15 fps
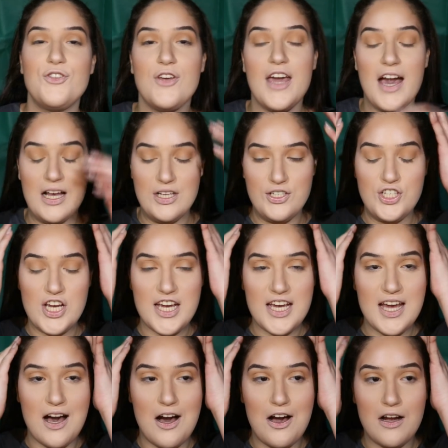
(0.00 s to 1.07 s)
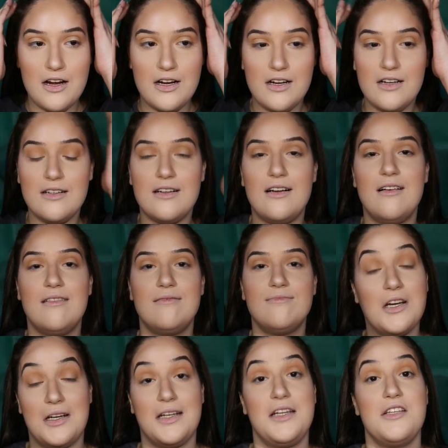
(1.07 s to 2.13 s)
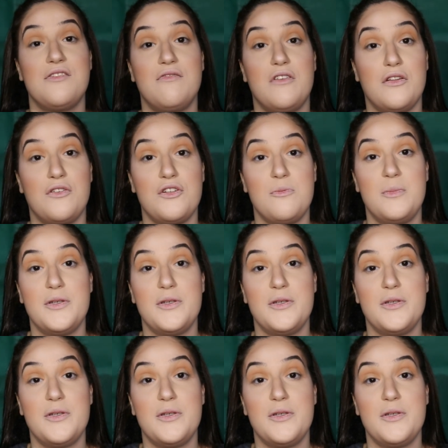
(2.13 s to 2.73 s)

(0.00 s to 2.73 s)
So yeah, JR got his father's